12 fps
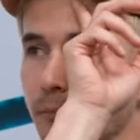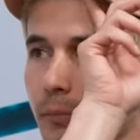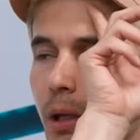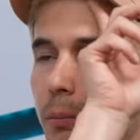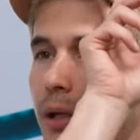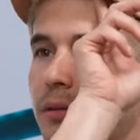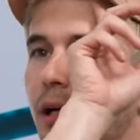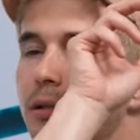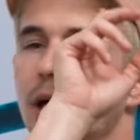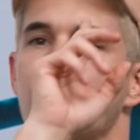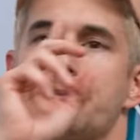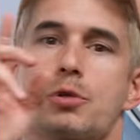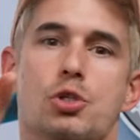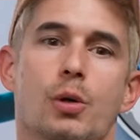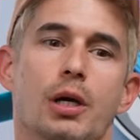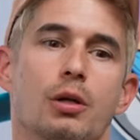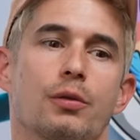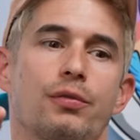I'm not done yet. So I
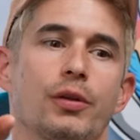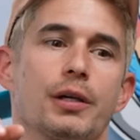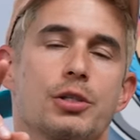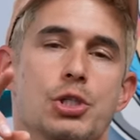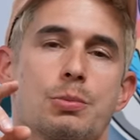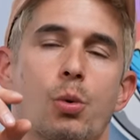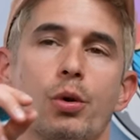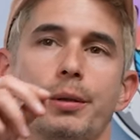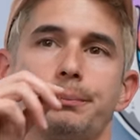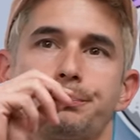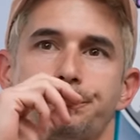get on the flight this morning